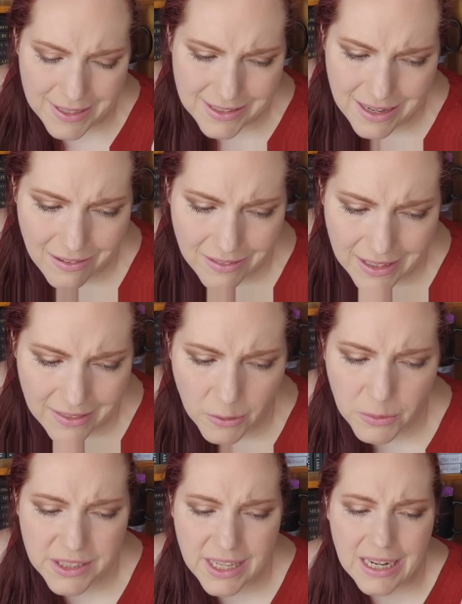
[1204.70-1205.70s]
spice scale. Like
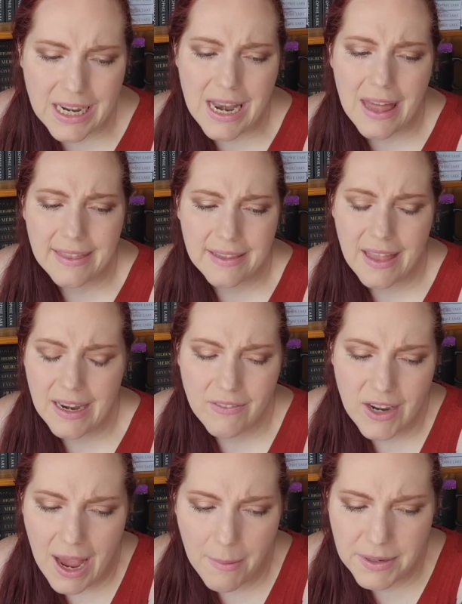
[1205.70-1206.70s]
there was like nothing that
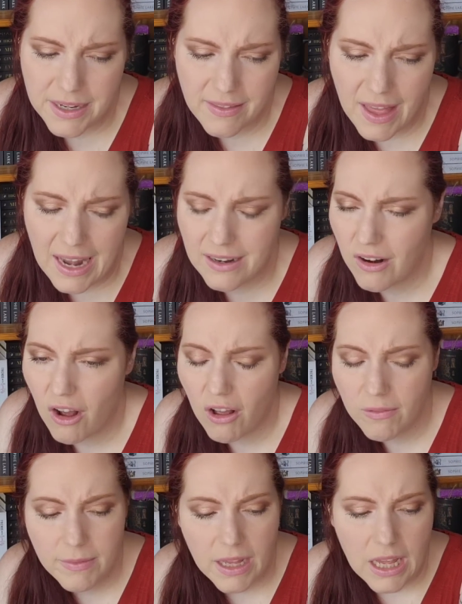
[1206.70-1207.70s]
even happened in that at
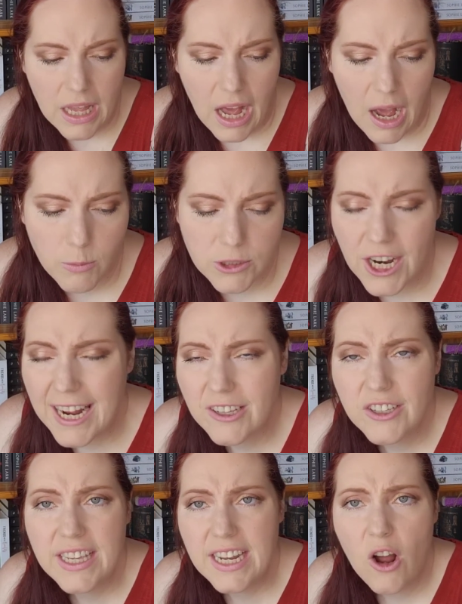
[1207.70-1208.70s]
all, um, which I
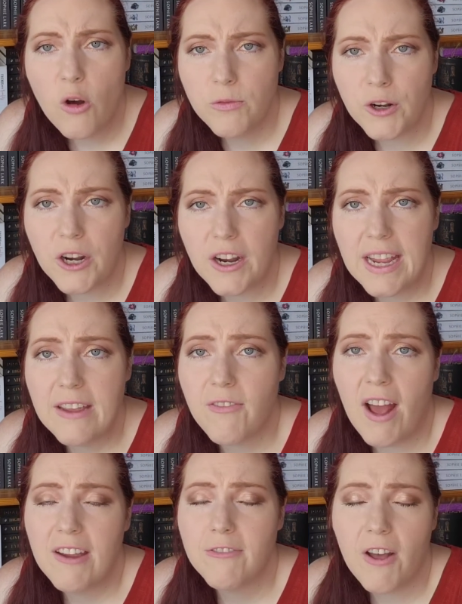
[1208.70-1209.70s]
could get over
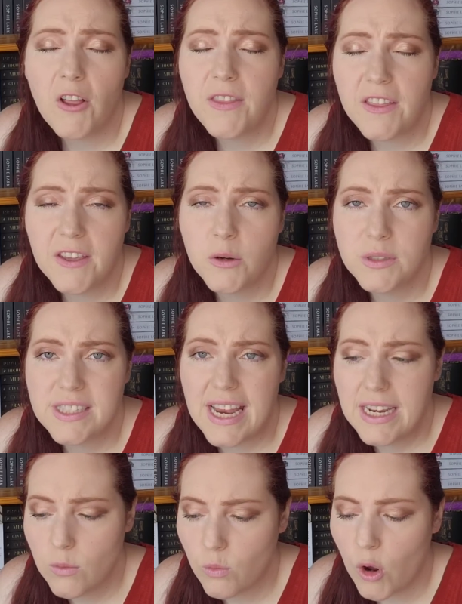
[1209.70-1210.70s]
if I felt that there was
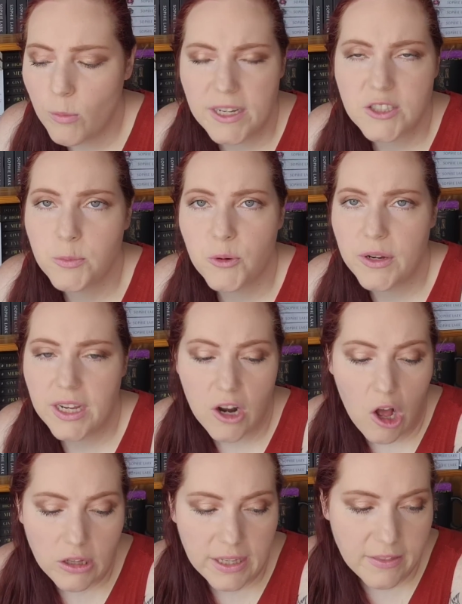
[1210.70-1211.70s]
any romance brewing at
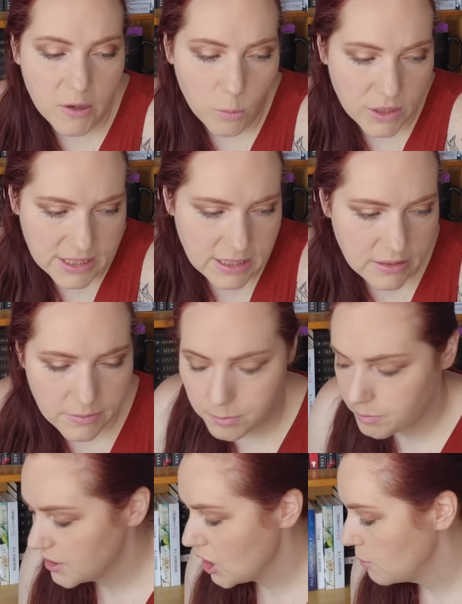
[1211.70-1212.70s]
all and there wasn't.
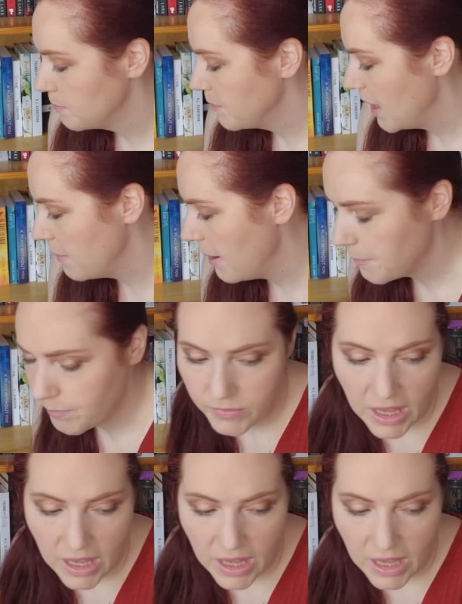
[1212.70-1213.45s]
So anyway.